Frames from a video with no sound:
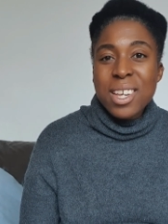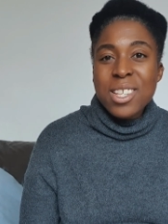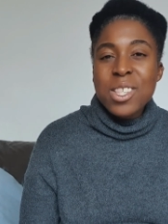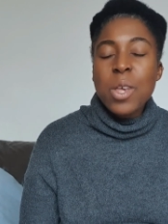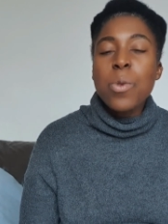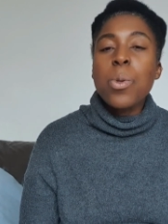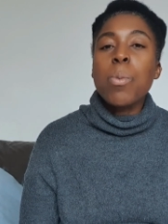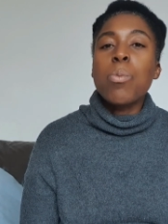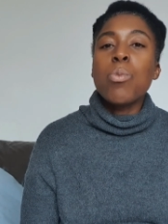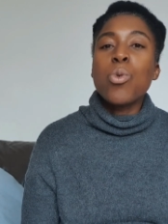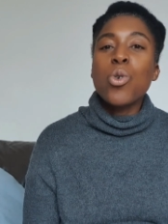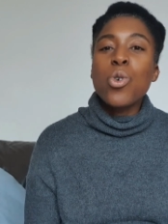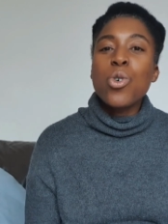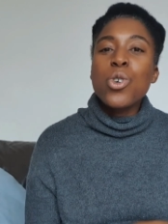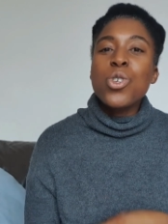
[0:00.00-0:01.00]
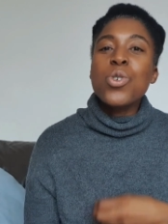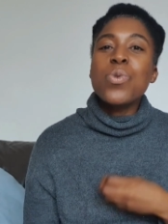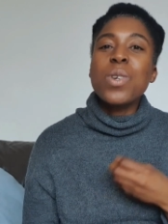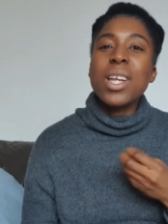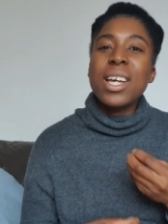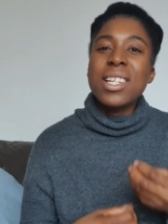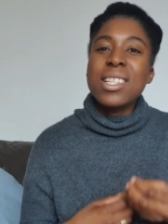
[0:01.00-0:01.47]
So the more you
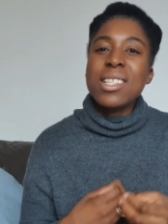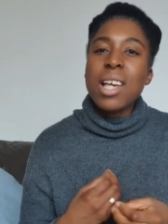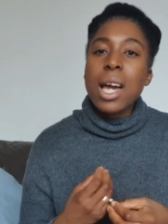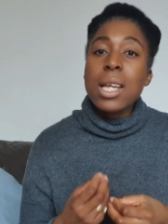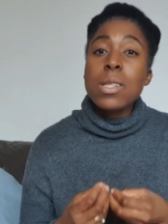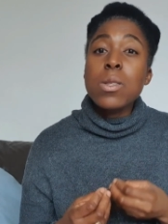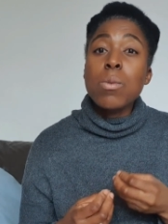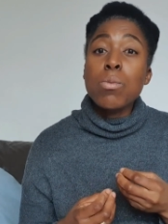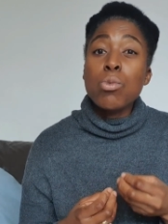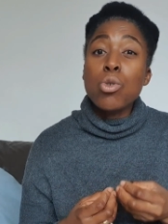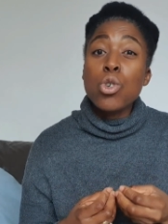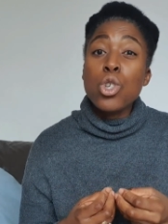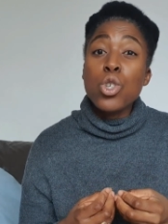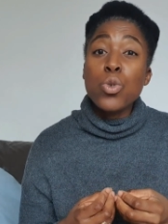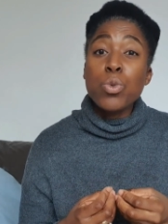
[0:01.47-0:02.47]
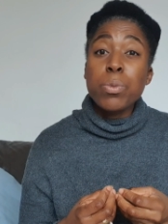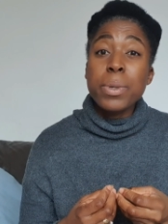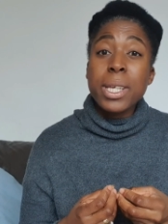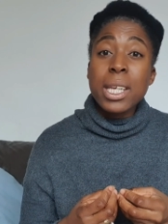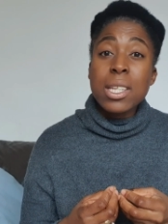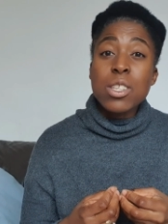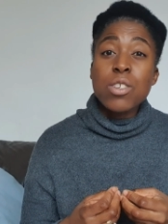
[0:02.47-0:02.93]
learn signs, the more you will
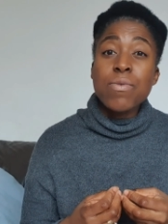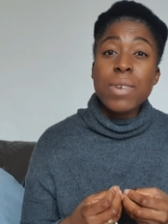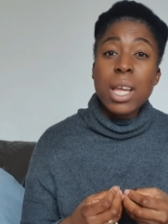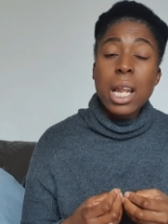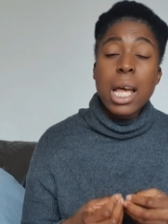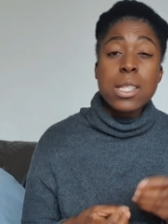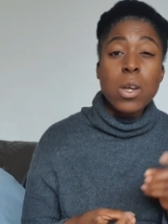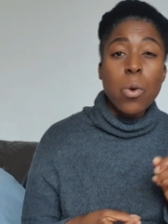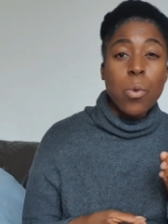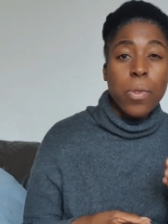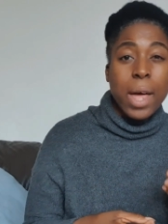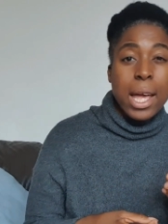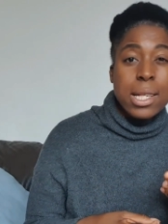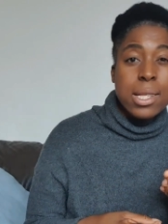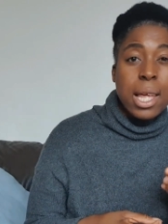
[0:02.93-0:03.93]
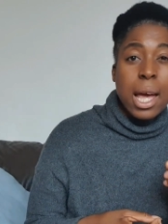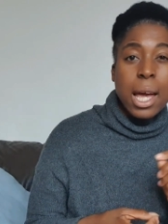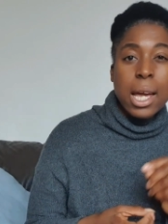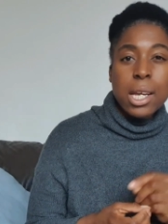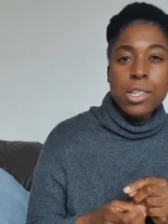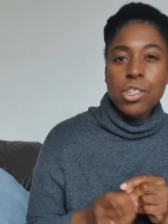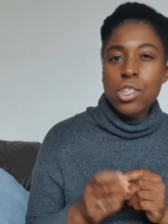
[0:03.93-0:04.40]
begin to realize, oh, that's that
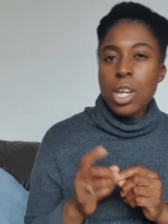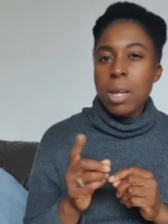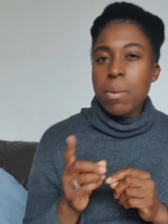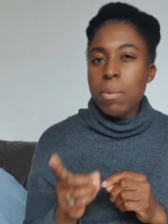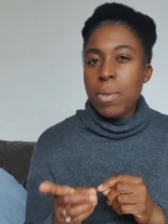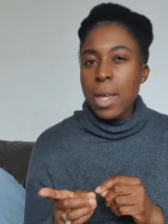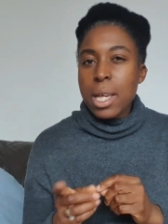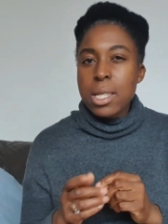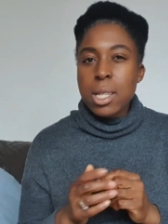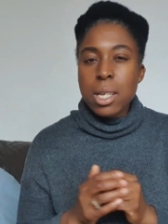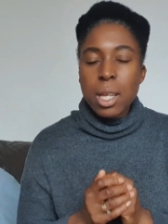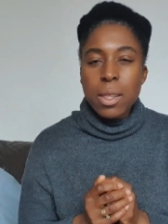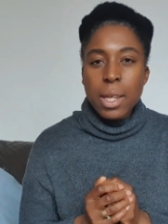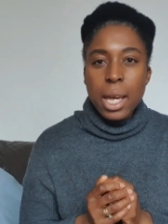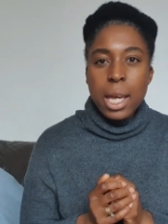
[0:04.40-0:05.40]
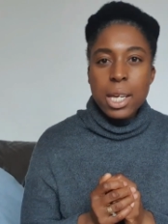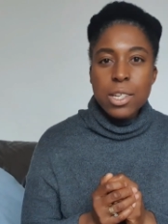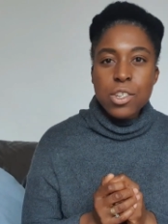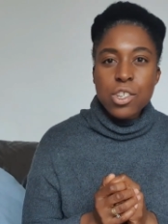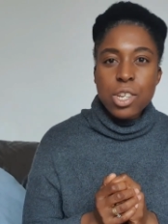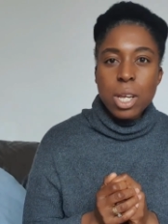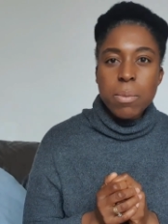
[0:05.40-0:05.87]
handshake, that's another
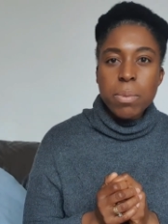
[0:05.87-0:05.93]
handshake.